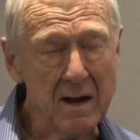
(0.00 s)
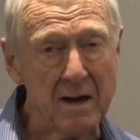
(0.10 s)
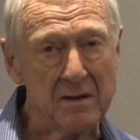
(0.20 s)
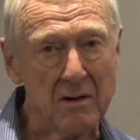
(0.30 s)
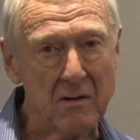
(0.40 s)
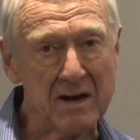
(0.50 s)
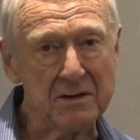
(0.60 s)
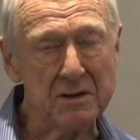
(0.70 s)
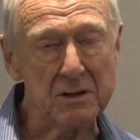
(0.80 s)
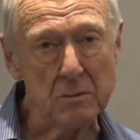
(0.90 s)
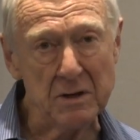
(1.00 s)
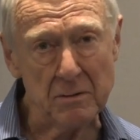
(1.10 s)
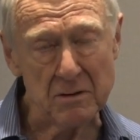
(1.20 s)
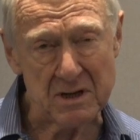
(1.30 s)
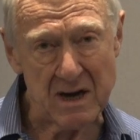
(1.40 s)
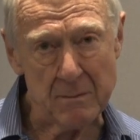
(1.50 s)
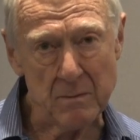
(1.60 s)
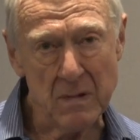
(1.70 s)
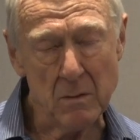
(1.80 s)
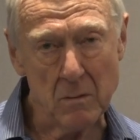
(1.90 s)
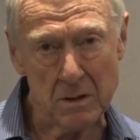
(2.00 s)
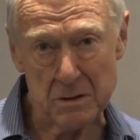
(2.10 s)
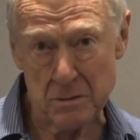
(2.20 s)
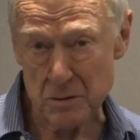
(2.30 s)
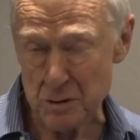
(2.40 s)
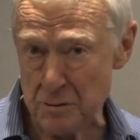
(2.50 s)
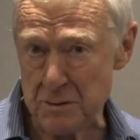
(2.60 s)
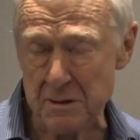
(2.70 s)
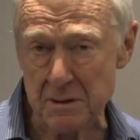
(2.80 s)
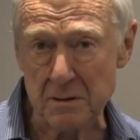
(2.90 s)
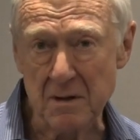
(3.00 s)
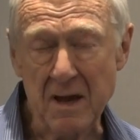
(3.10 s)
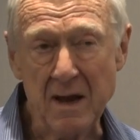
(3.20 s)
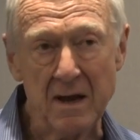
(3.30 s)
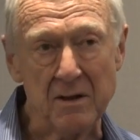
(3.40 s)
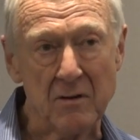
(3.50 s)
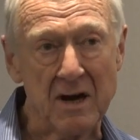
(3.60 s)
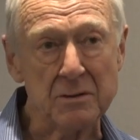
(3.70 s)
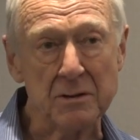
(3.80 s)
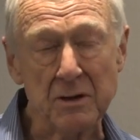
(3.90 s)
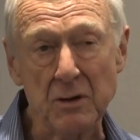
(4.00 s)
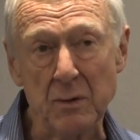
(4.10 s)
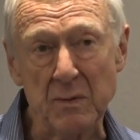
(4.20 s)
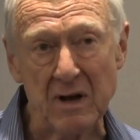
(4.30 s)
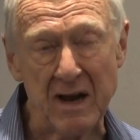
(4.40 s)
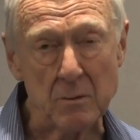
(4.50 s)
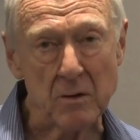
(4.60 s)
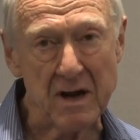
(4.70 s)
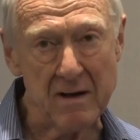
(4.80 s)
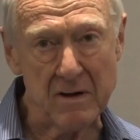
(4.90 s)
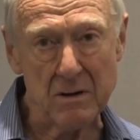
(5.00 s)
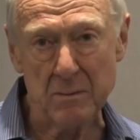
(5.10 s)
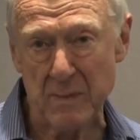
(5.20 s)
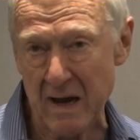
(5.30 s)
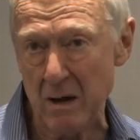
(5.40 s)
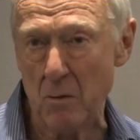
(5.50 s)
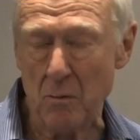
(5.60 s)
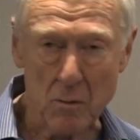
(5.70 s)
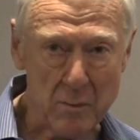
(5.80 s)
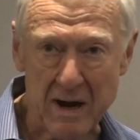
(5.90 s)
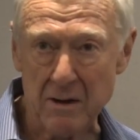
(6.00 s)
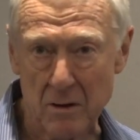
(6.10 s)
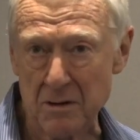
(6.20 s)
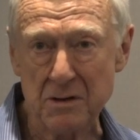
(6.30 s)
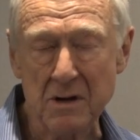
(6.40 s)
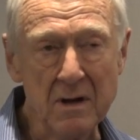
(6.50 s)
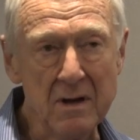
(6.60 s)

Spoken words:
and the right to do with your time what you choose to do, and the right to accumulate whatever you may or may not